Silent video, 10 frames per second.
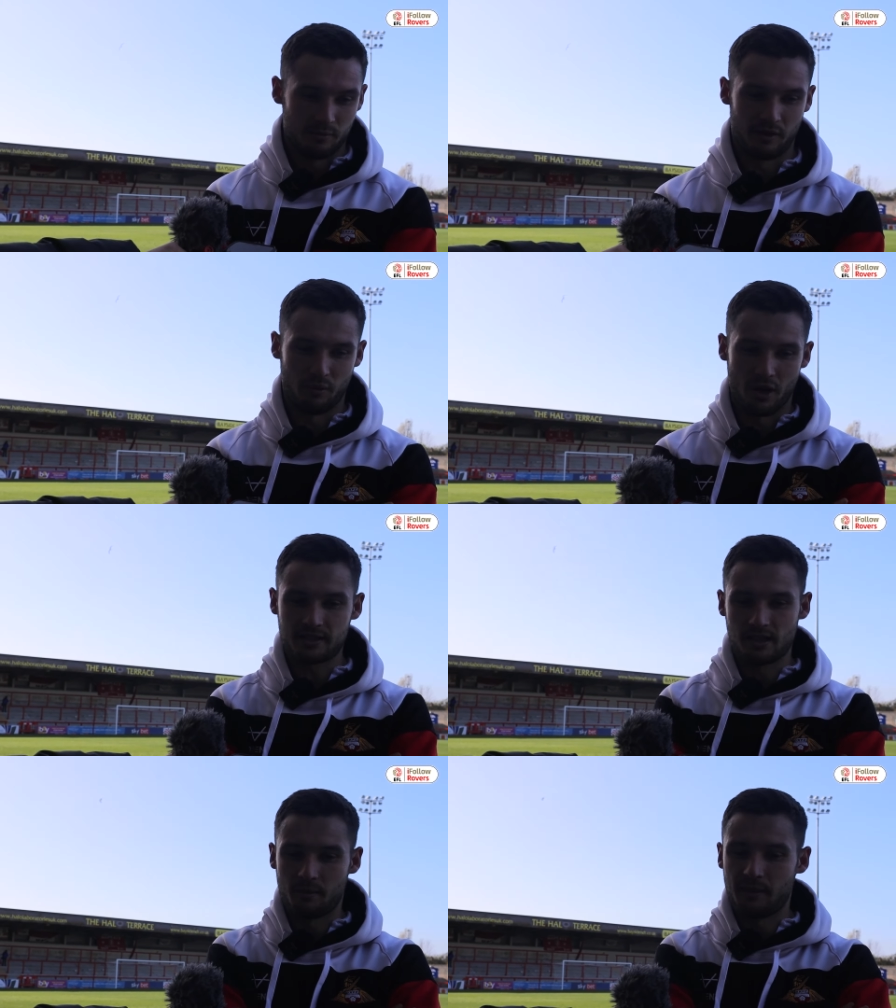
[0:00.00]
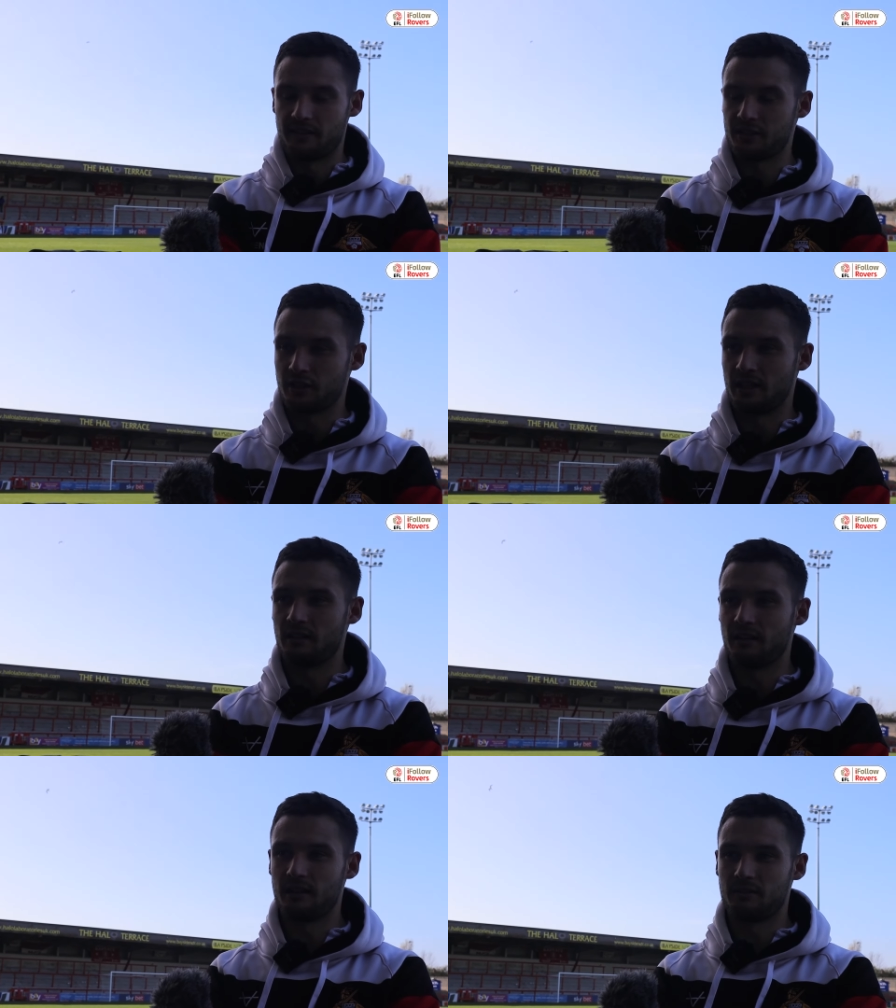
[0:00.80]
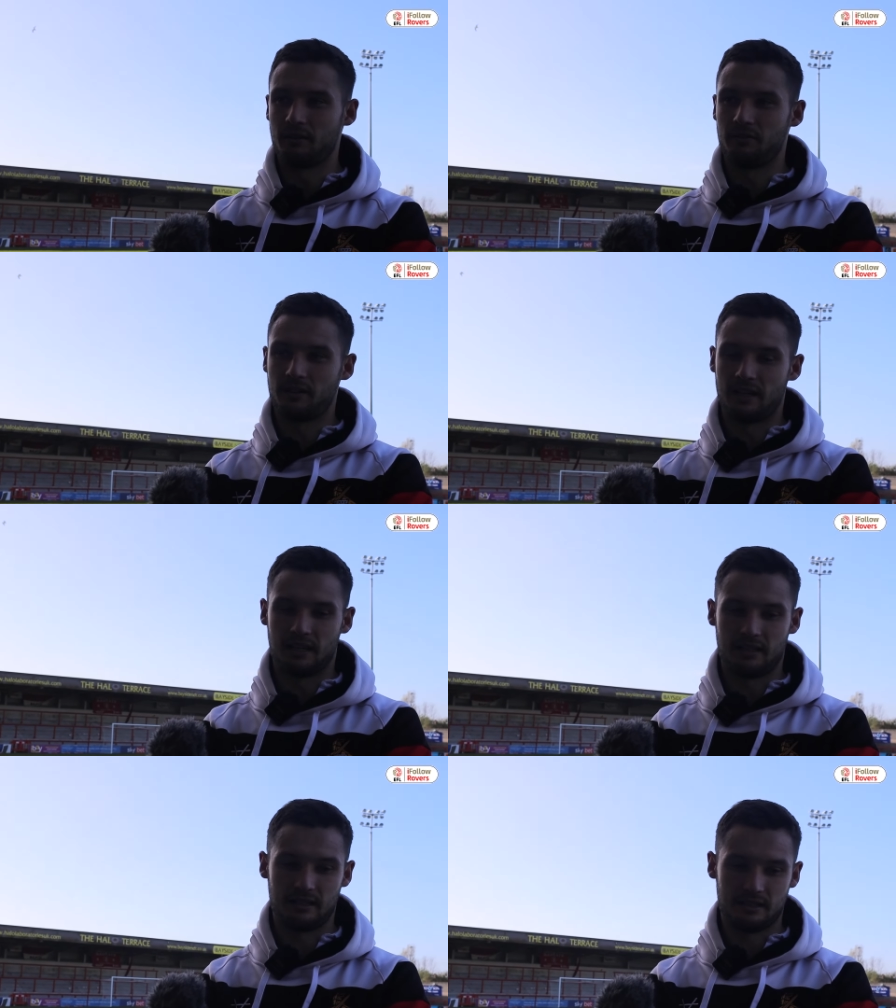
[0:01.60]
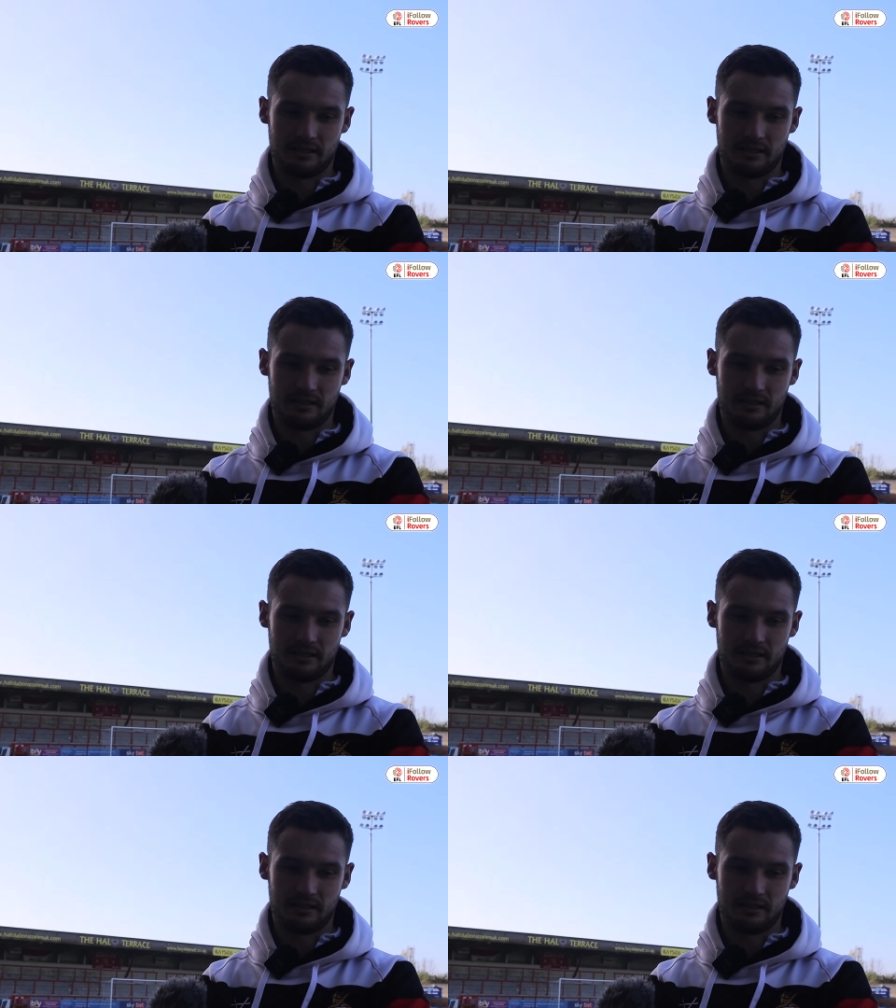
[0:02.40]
we've worked on a bit on the training ground. We've uh,